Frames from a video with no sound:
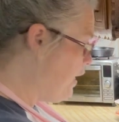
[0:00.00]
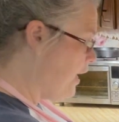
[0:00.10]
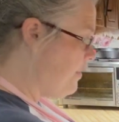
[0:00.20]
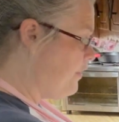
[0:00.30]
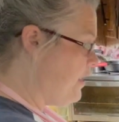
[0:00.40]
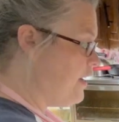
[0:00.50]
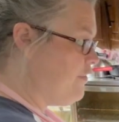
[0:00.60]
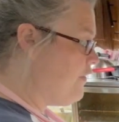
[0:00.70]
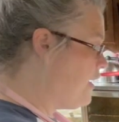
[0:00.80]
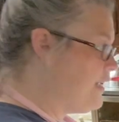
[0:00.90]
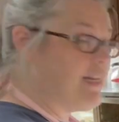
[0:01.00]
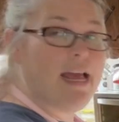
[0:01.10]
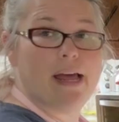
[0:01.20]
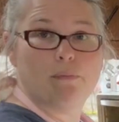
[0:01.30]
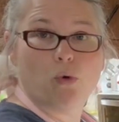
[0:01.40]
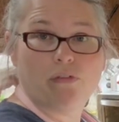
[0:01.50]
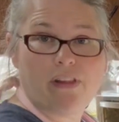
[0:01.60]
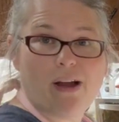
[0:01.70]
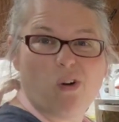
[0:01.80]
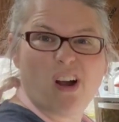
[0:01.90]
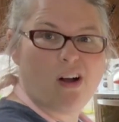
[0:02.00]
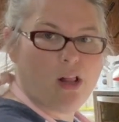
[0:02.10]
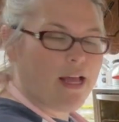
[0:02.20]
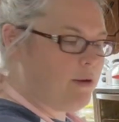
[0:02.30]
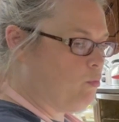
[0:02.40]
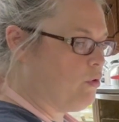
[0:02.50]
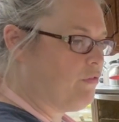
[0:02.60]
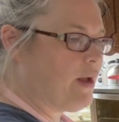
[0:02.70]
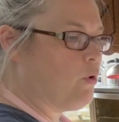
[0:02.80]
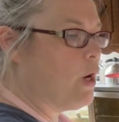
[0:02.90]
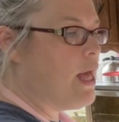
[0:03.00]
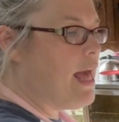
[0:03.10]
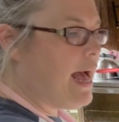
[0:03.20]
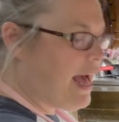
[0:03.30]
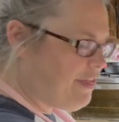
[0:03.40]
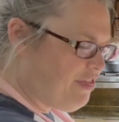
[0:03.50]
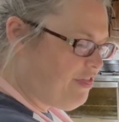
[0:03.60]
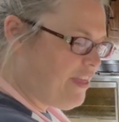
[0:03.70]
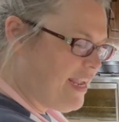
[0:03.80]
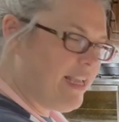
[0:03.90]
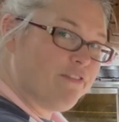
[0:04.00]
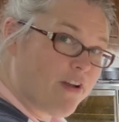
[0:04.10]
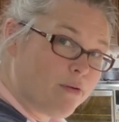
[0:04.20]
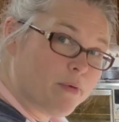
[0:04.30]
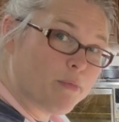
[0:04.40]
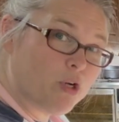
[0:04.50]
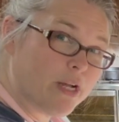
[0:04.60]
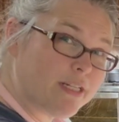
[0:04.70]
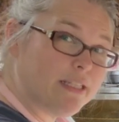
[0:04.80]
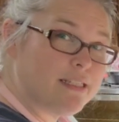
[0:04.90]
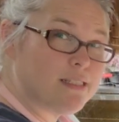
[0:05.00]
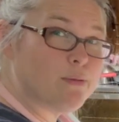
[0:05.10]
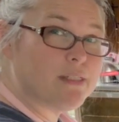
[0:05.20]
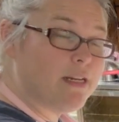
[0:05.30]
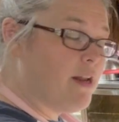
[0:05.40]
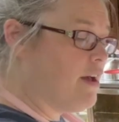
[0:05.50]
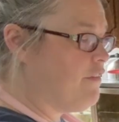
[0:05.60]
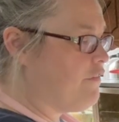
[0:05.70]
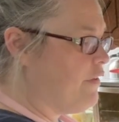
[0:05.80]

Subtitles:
And then if I need to add more flour, I'll add more flour. I think if I remember correctly, this was enough,